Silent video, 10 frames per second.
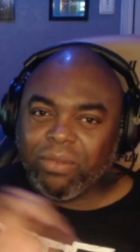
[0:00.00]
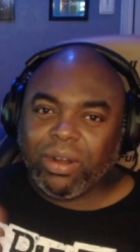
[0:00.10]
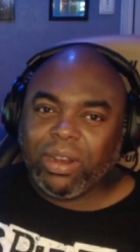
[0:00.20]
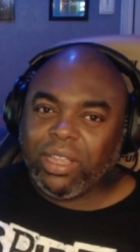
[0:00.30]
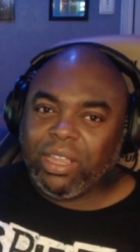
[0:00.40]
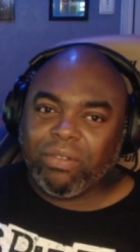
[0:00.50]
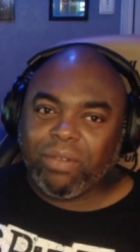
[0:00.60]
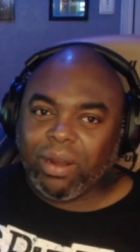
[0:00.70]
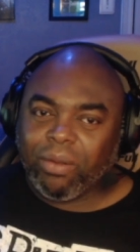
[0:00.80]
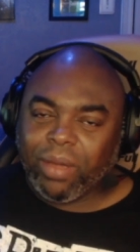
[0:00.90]
want to leave
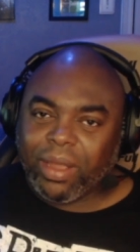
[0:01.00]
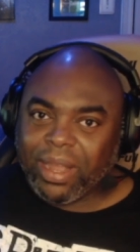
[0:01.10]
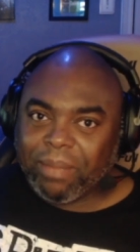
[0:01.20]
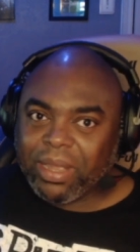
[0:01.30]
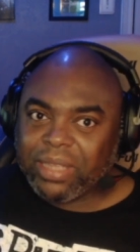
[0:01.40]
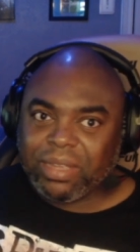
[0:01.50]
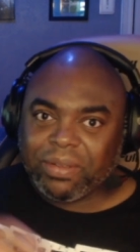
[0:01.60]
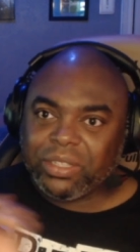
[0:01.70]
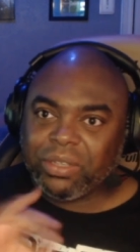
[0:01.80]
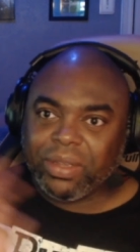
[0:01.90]
right away. Not because I was
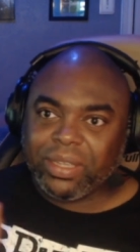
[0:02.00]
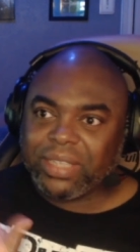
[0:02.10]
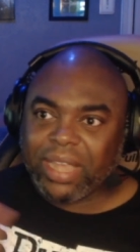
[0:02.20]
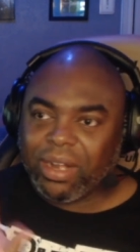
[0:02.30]
too excited,